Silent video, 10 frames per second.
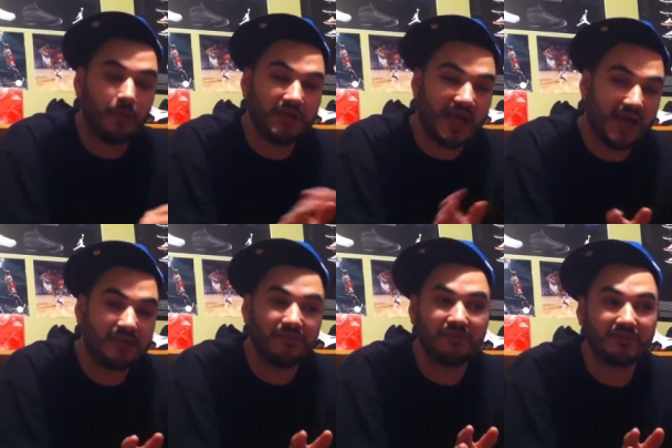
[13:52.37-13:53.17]
I would not
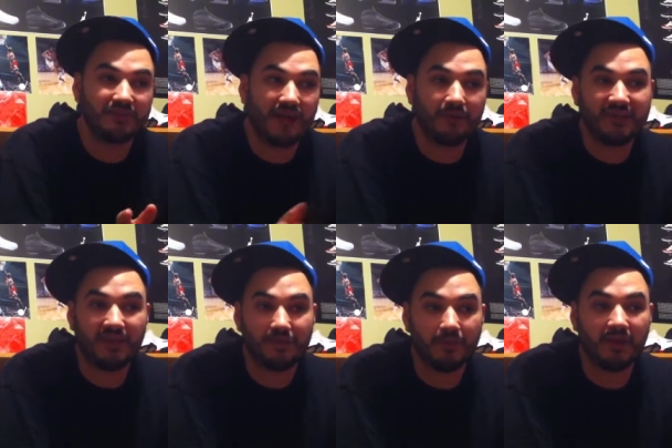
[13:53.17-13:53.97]
even. I would
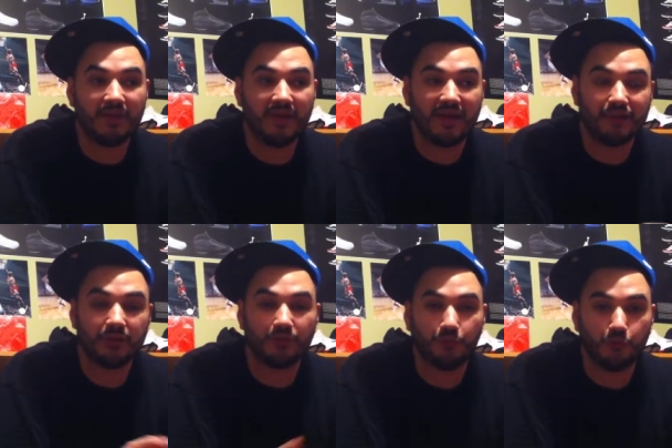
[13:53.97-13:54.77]
tell everybody that you
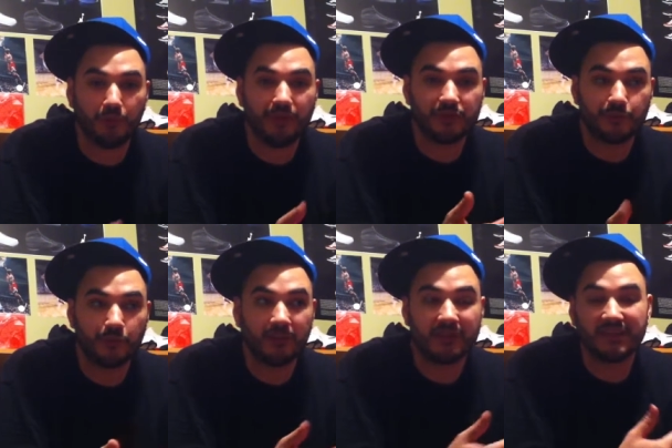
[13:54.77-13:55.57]
know it's a rumor. It's a
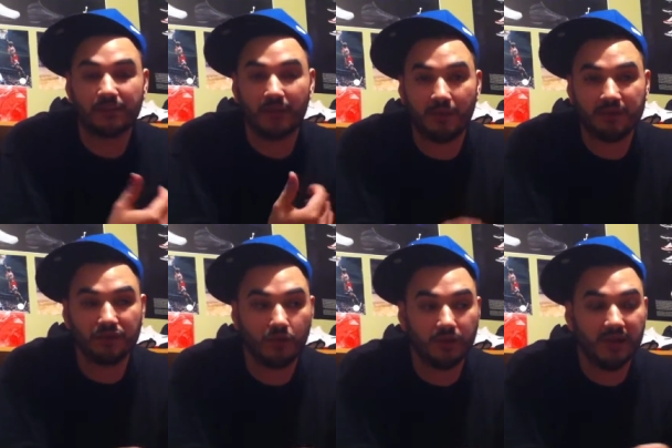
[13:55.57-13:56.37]
rumor because that's what I was
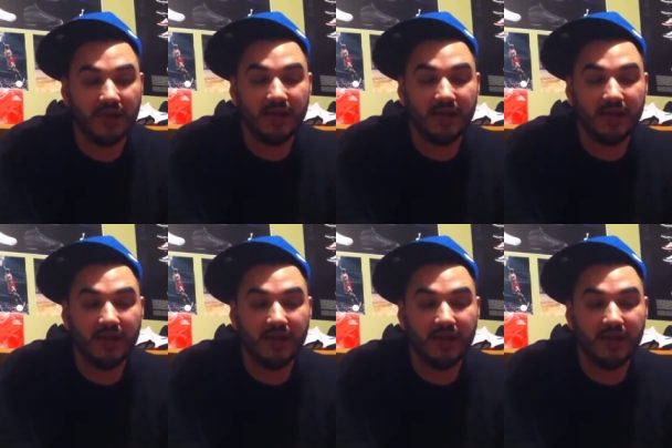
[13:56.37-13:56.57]
told.